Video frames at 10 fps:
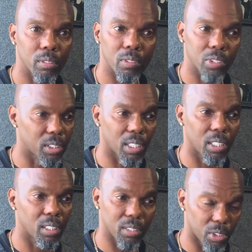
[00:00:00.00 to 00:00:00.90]

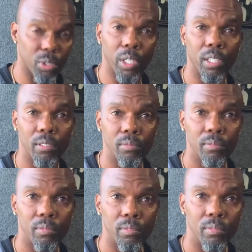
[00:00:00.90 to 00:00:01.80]
Study it and do it.
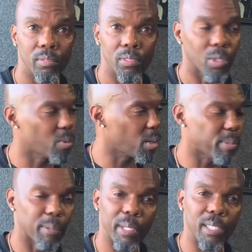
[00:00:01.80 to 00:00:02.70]
Don't worry
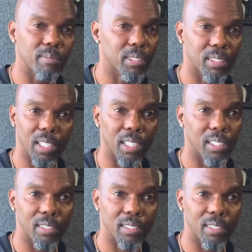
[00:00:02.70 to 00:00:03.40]
about making a mistake.